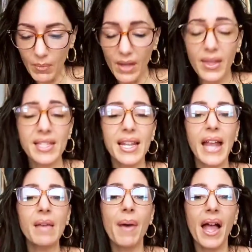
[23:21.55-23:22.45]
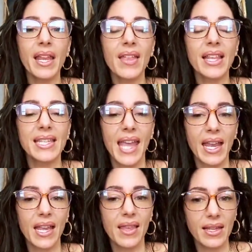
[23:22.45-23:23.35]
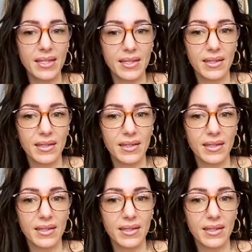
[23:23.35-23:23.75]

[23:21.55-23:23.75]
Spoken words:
Listen, anybody that's getting this